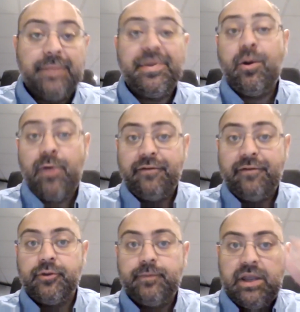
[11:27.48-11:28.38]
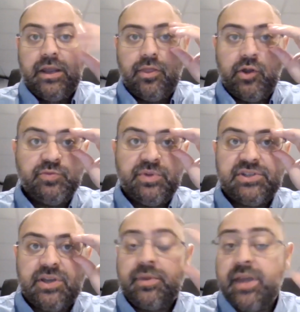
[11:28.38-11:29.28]
However, there's been
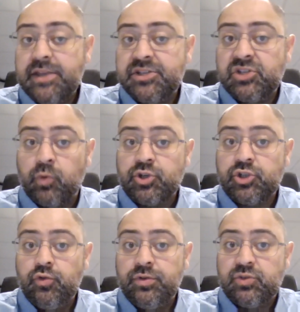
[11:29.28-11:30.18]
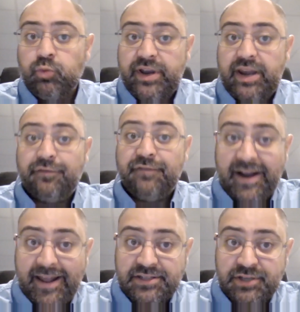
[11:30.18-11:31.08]
some cases where students were getting
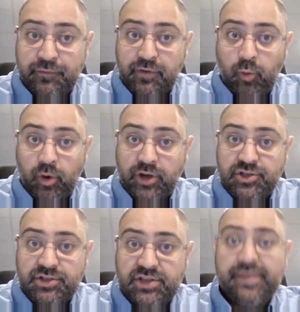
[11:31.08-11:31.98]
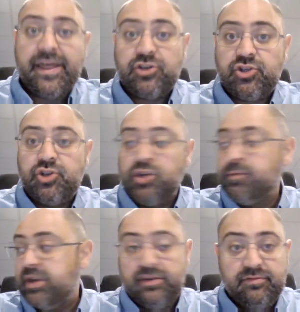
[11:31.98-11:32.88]
financing for mortgages, and that should
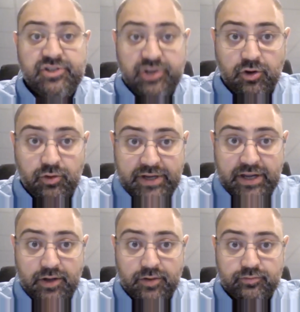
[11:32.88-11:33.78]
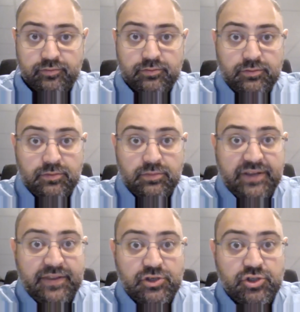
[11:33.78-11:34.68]
be zero now. Right.
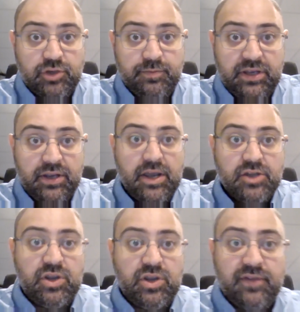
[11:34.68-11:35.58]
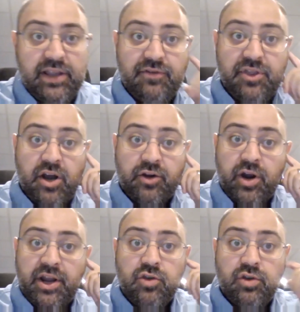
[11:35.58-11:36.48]
Like that should be. So even the odd
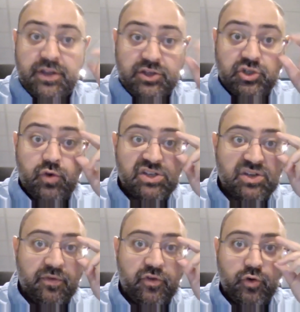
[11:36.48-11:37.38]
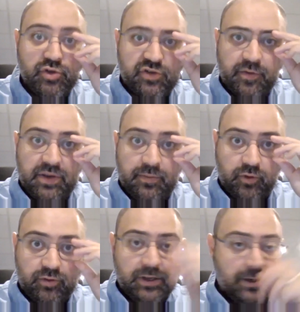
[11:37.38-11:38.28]
credit union that's doing some of those for
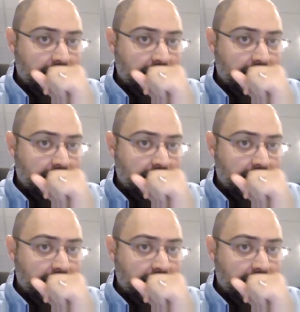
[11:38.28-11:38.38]
people